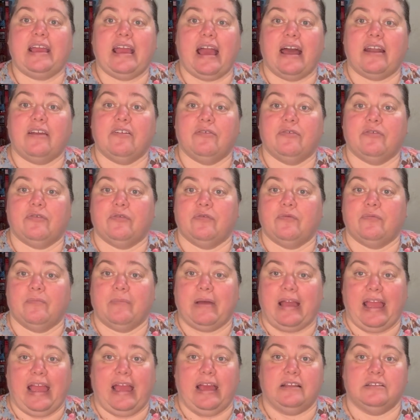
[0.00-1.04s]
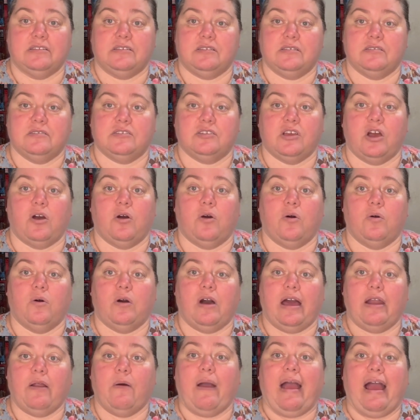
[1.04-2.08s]
out of my hands. So
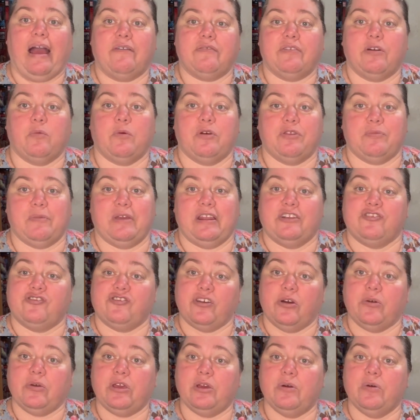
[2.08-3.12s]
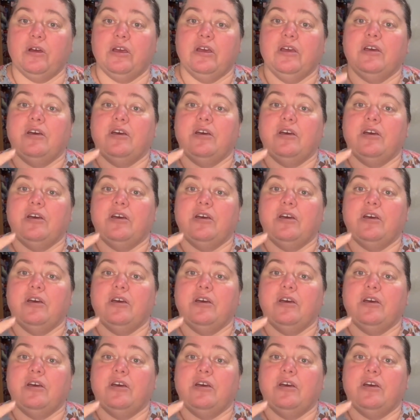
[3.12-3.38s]
I don't have it with me to show you,